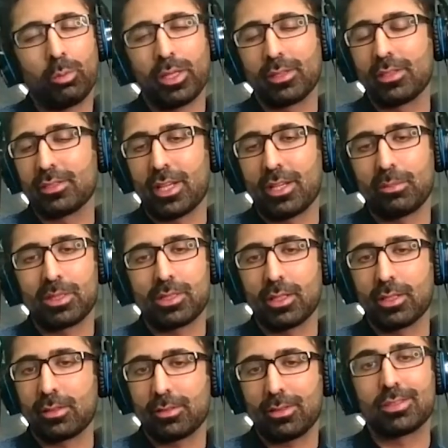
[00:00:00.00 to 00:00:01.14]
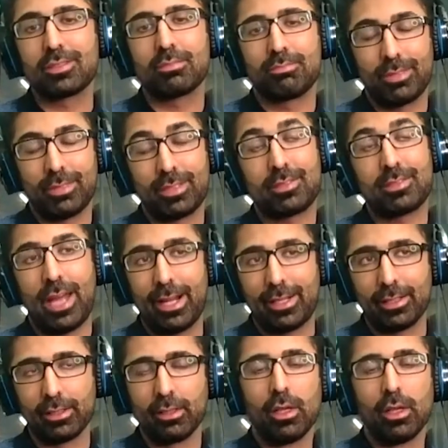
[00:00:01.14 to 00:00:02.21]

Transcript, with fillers: make these kind of mistakes. It's, it's, sadly,